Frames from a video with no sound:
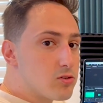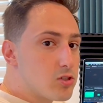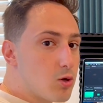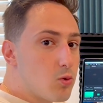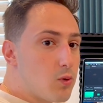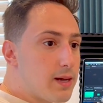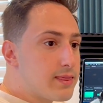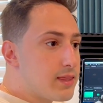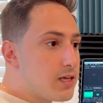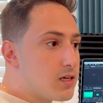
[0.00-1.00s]
So I
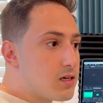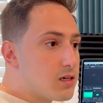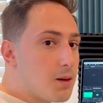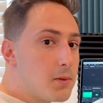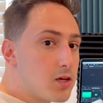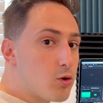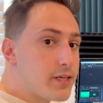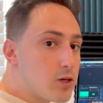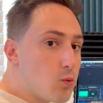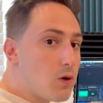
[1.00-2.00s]
think I'm going to go
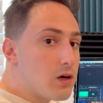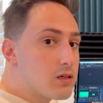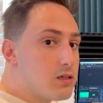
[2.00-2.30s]
take a walk.